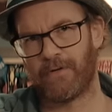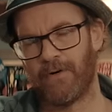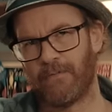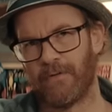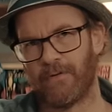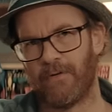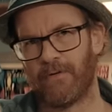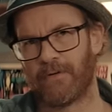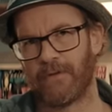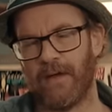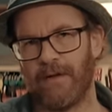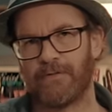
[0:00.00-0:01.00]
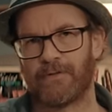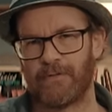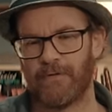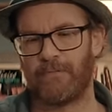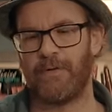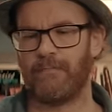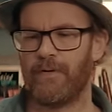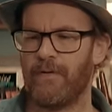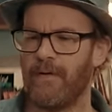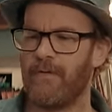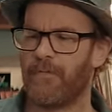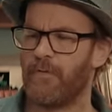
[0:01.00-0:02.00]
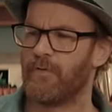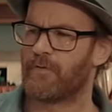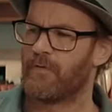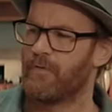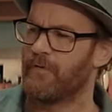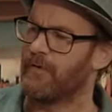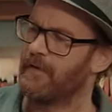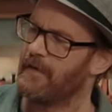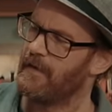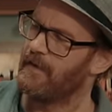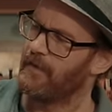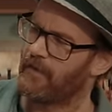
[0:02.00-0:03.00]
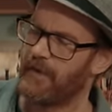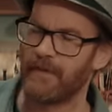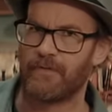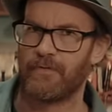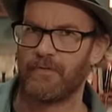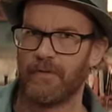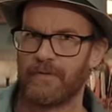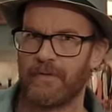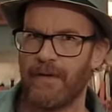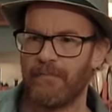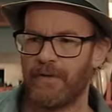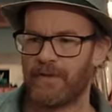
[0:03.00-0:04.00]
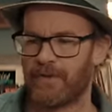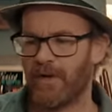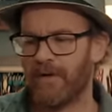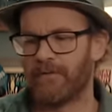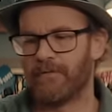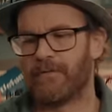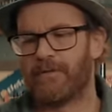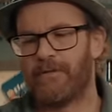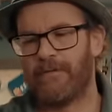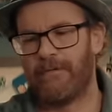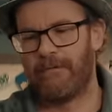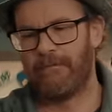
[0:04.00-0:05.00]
become a lord and have stuff being beneath you too, thanks to established titles.